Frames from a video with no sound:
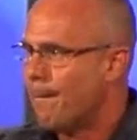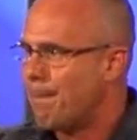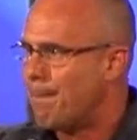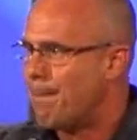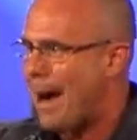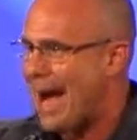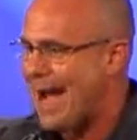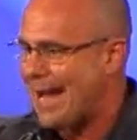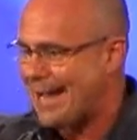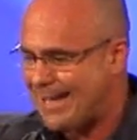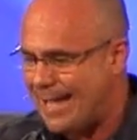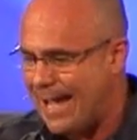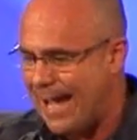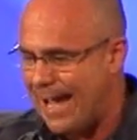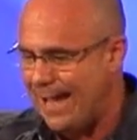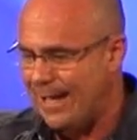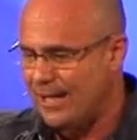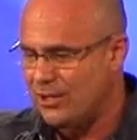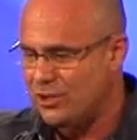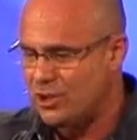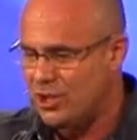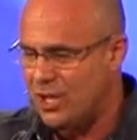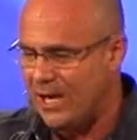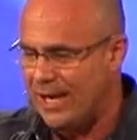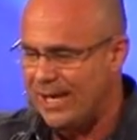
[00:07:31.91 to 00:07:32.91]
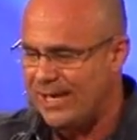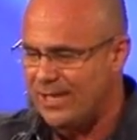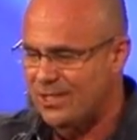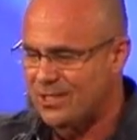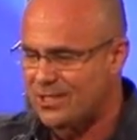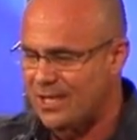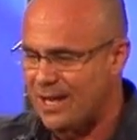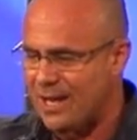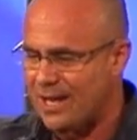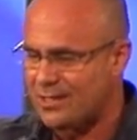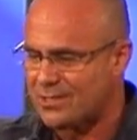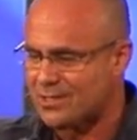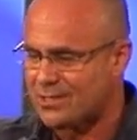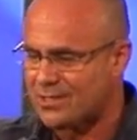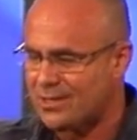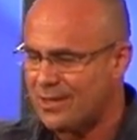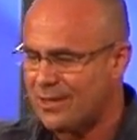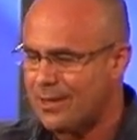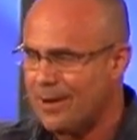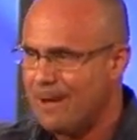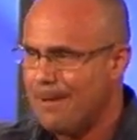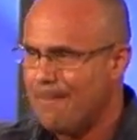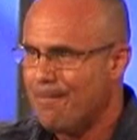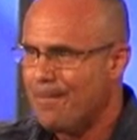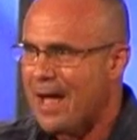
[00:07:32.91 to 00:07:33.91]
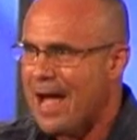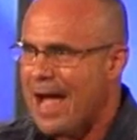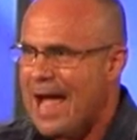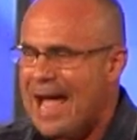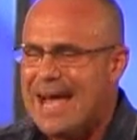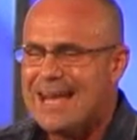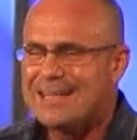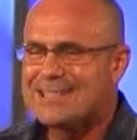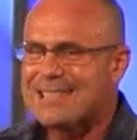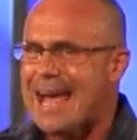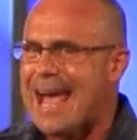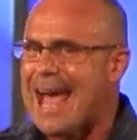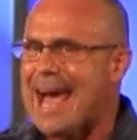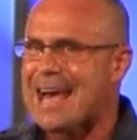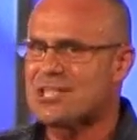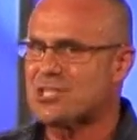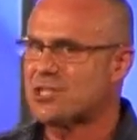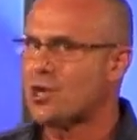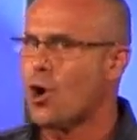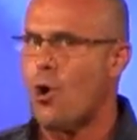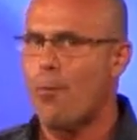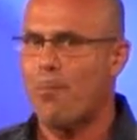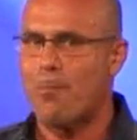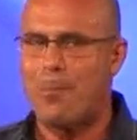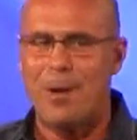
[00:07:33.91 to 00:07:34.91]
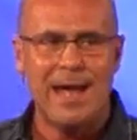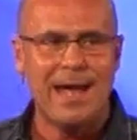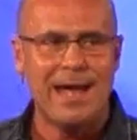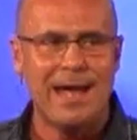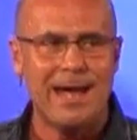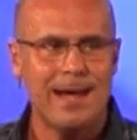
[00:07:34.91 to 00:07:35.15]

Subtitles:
by King Jesus. His SOP,